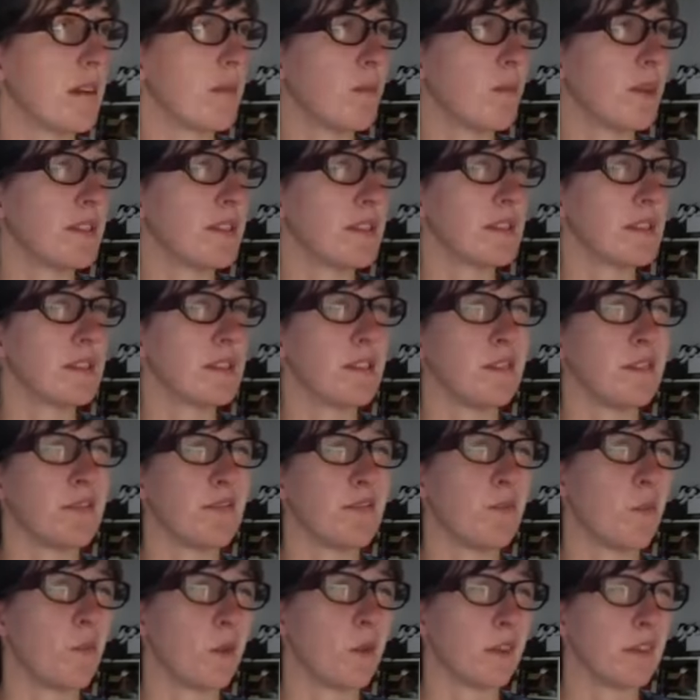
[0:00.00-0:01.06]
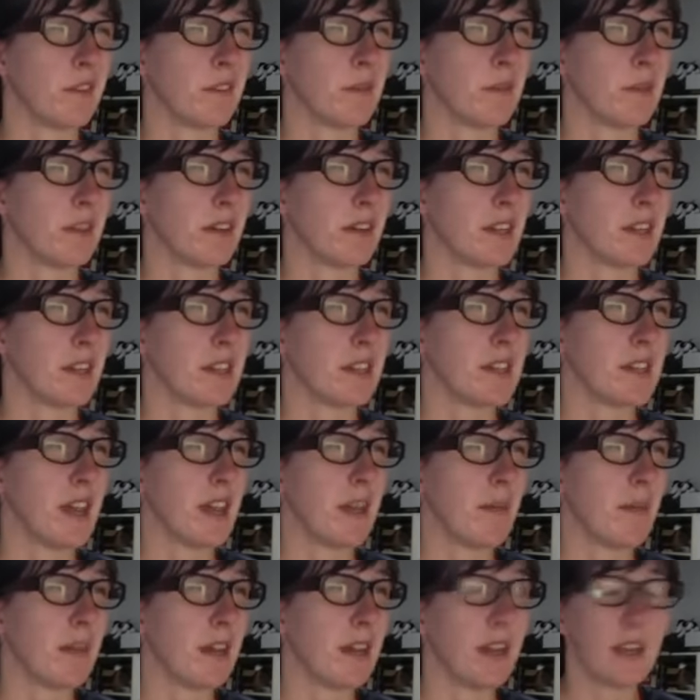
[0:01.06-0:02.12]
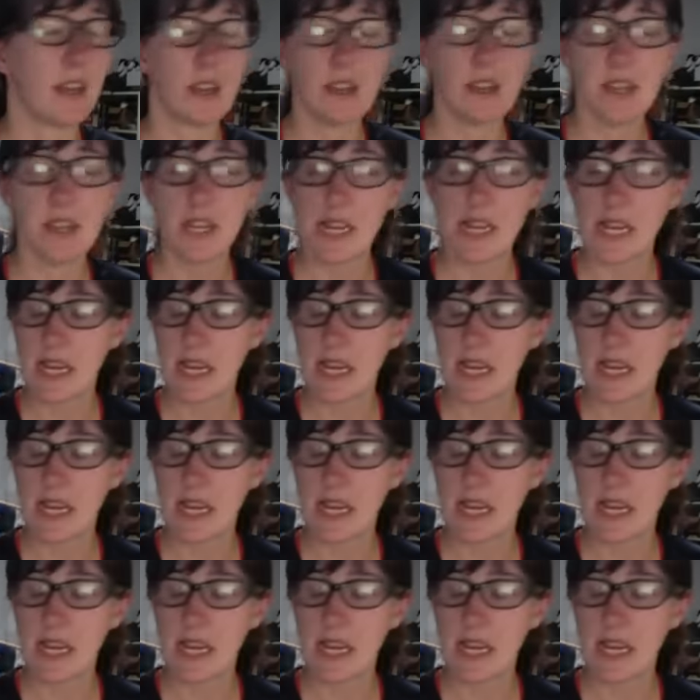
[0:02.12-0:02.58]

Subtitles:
once you've worn them, they're contaminated.